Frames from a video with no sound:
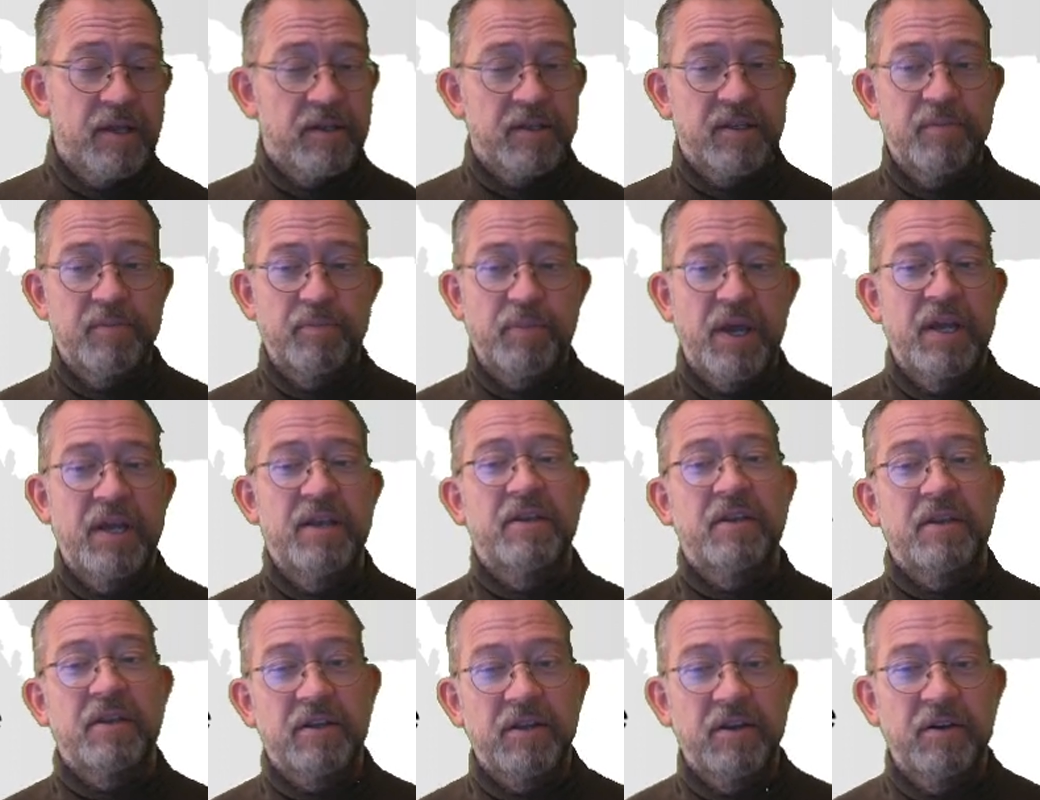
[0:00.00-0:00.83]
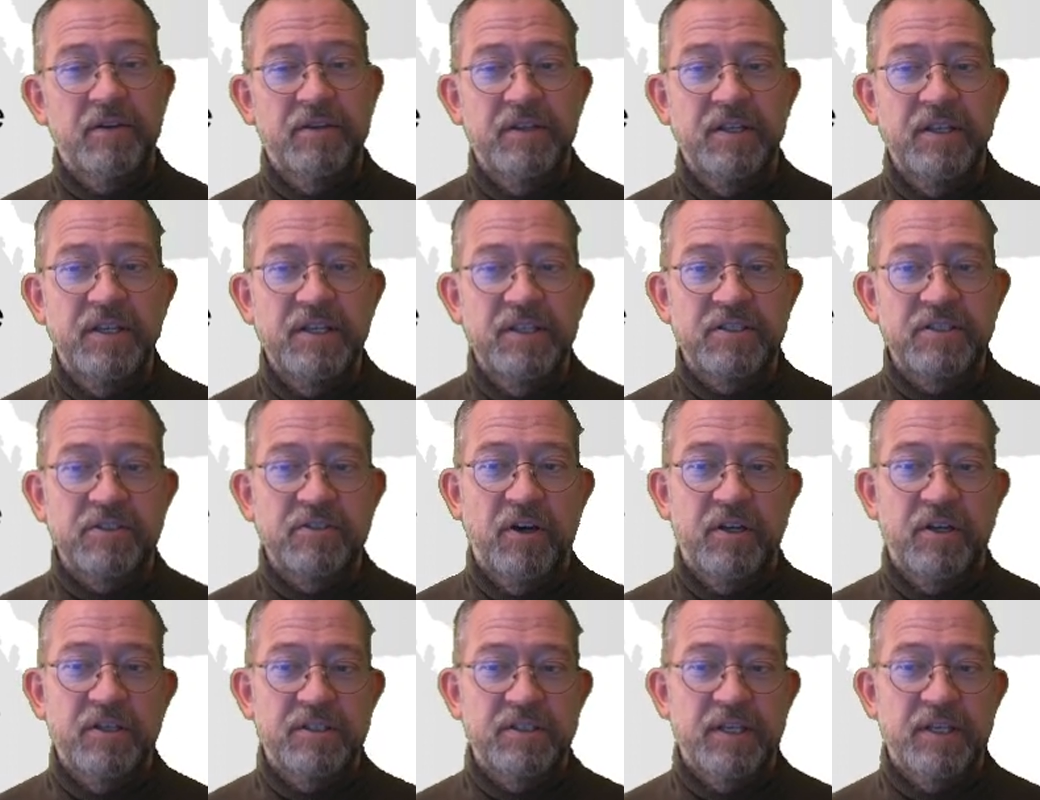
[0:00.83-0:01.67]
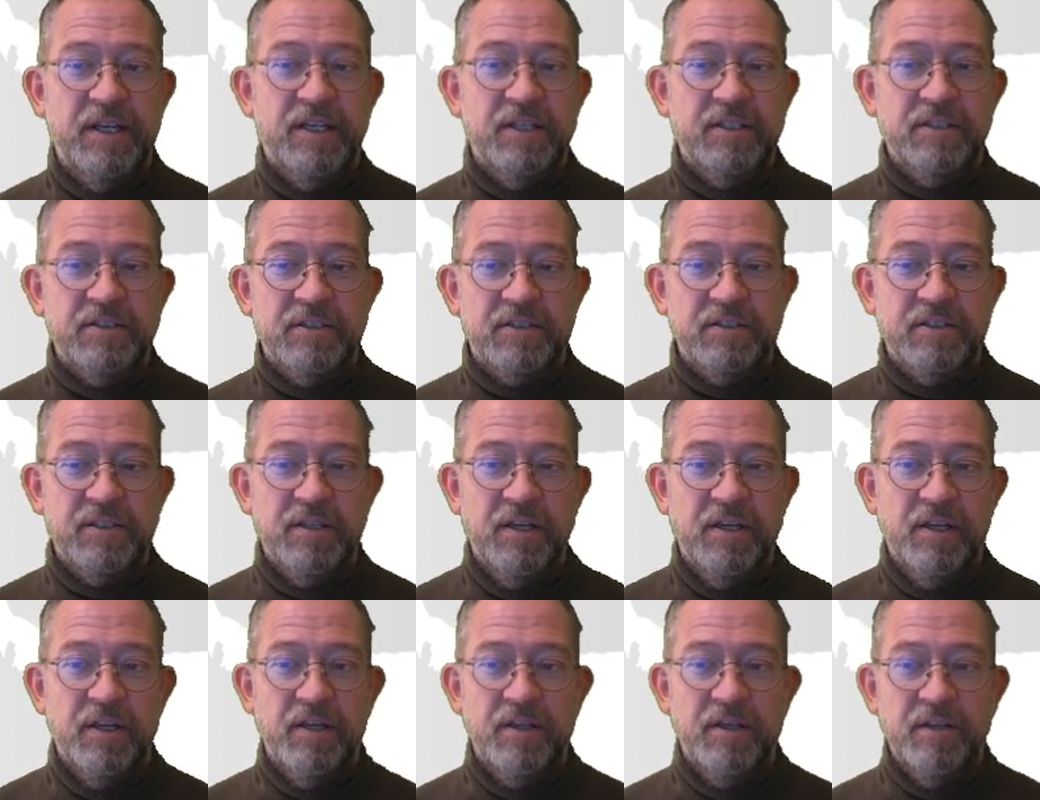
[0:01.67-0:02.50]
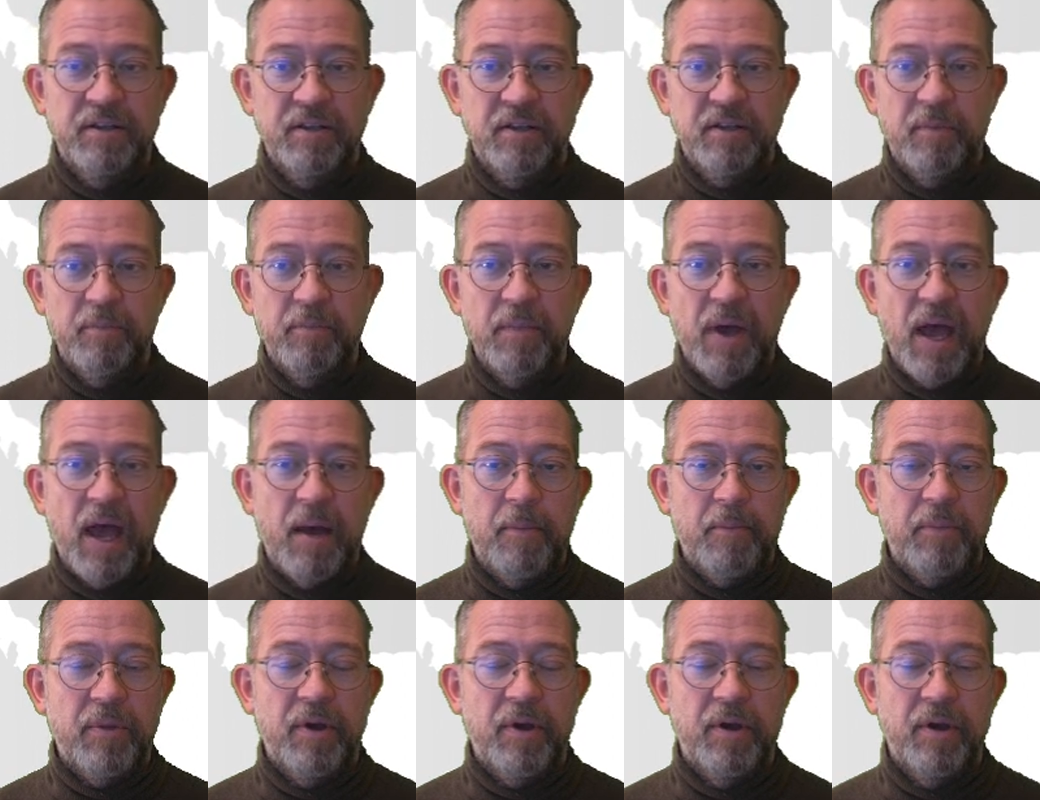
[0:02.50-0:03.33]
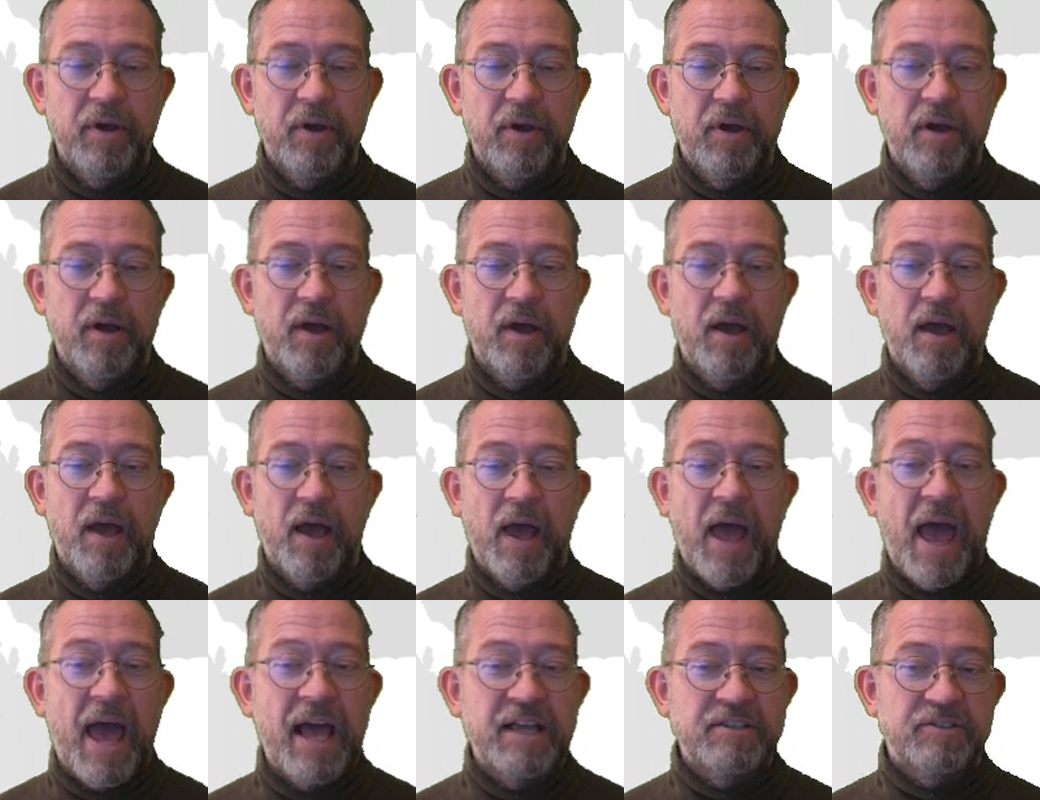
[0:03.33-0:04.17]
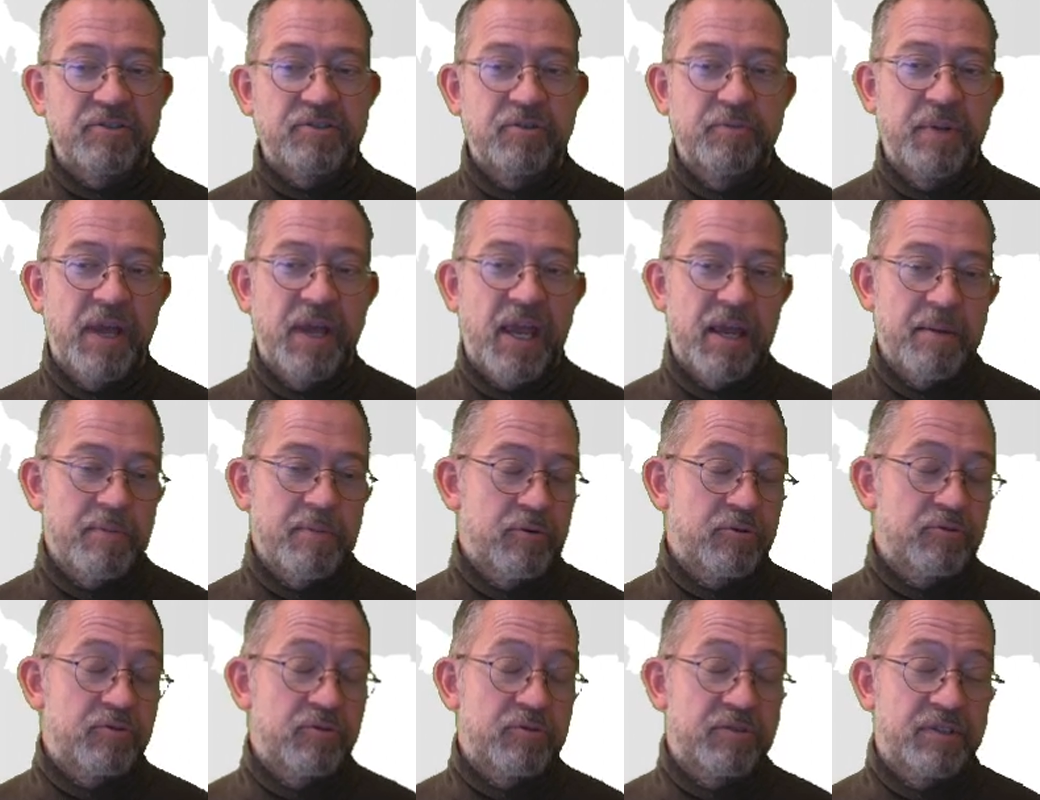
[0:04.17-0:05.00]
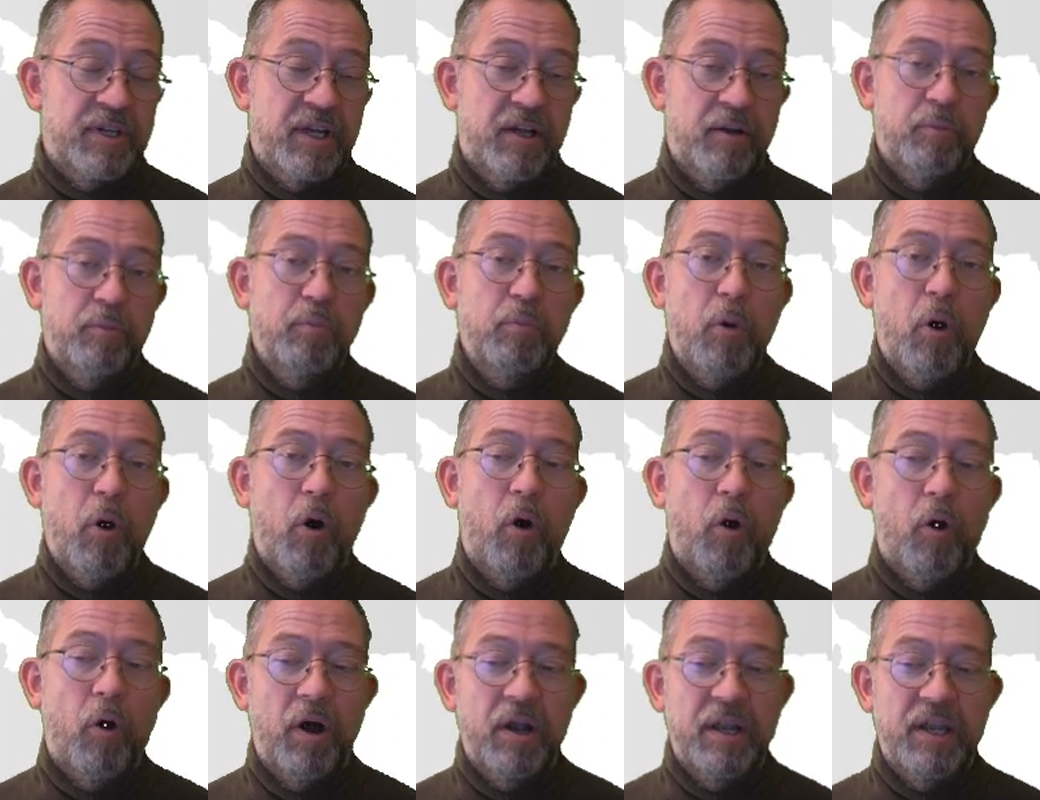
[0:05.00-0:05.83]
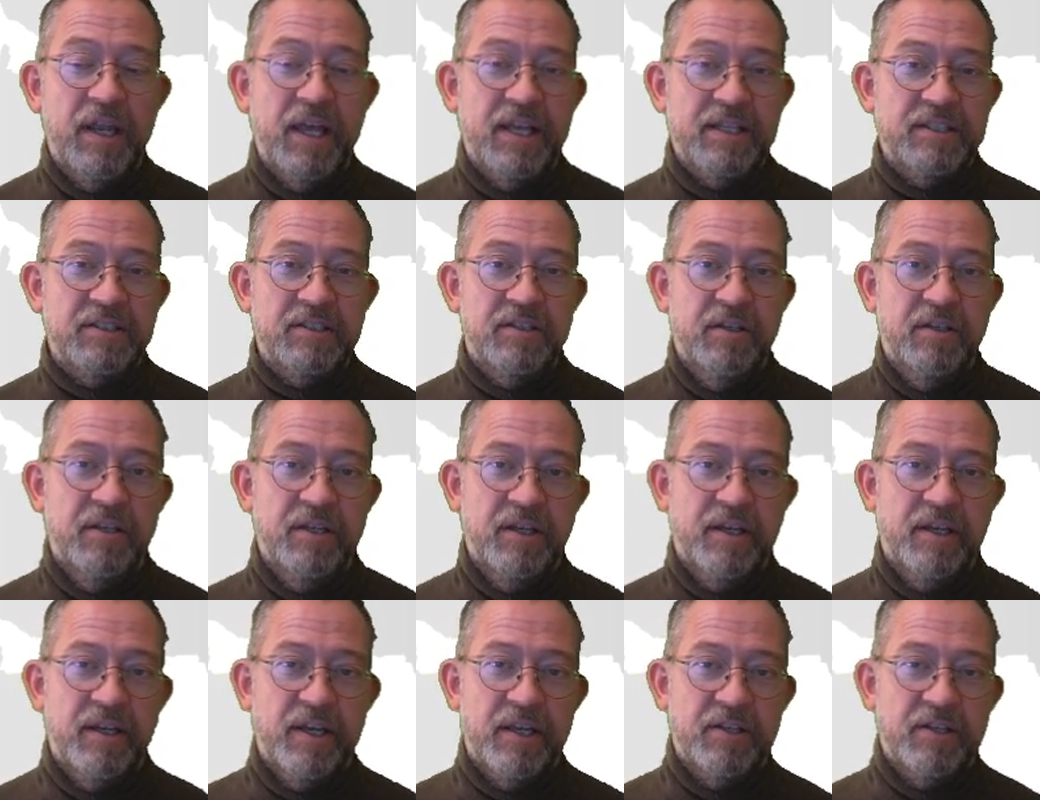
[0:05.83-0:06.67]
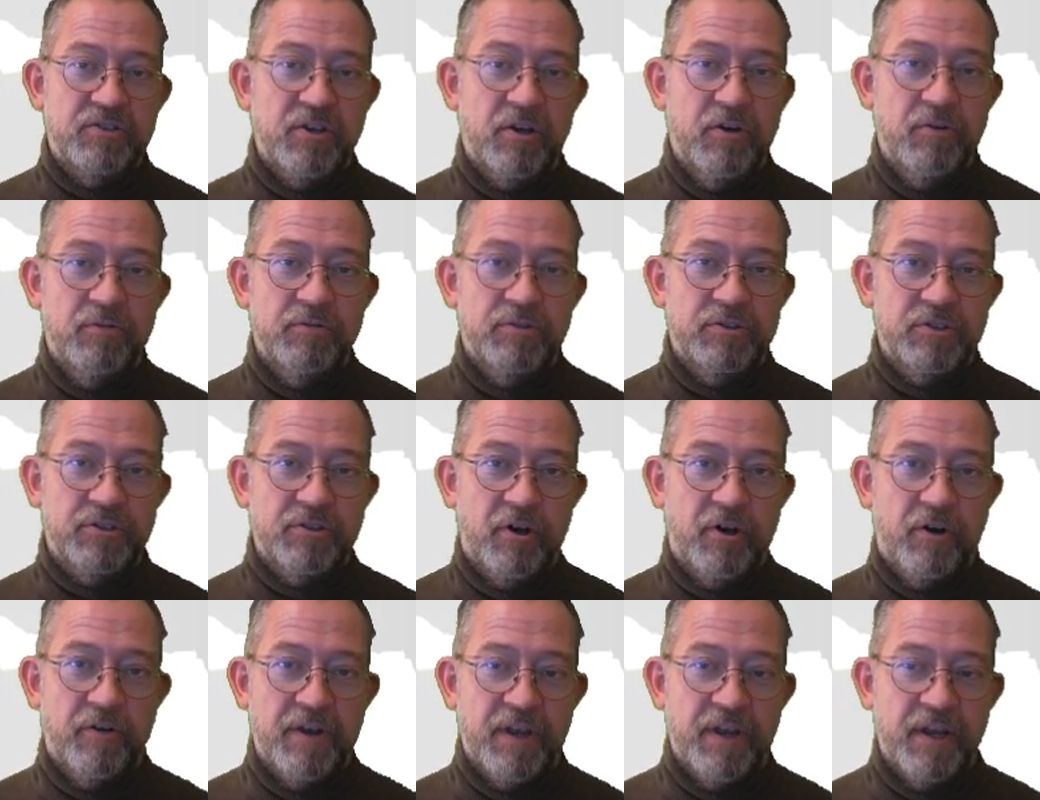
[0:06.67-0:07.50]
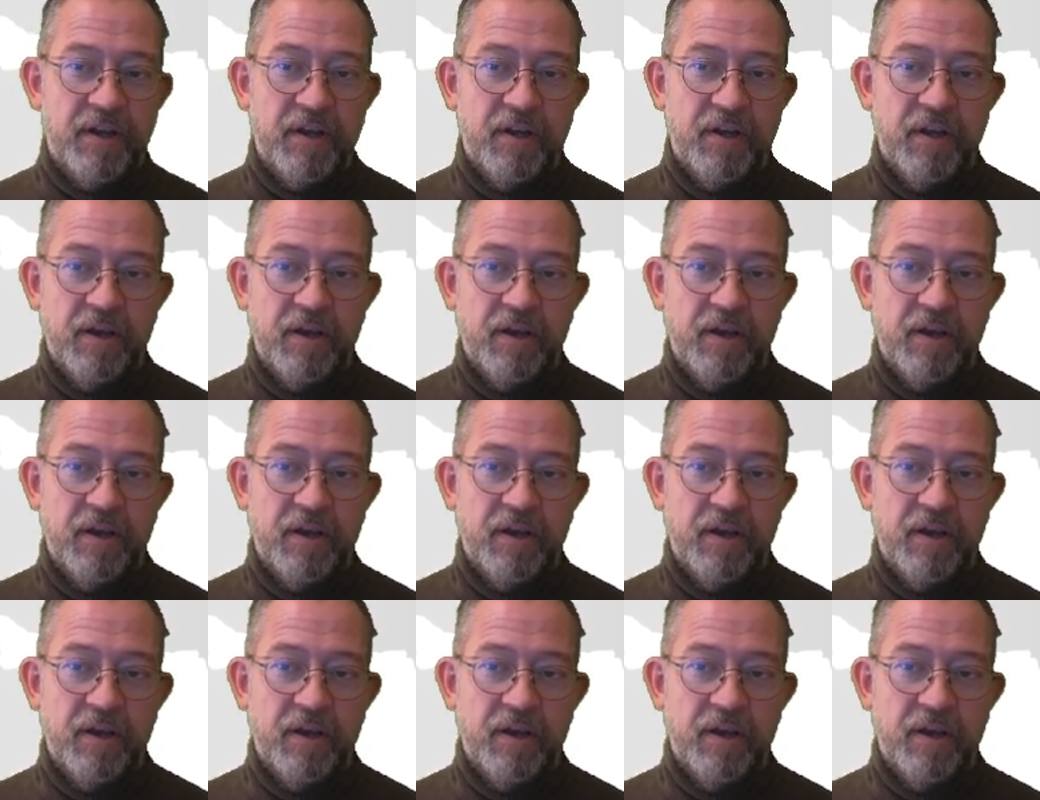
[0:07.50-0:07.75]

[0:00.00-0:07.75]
Depending on these contexts, the map has to be able to tell more or less its own story.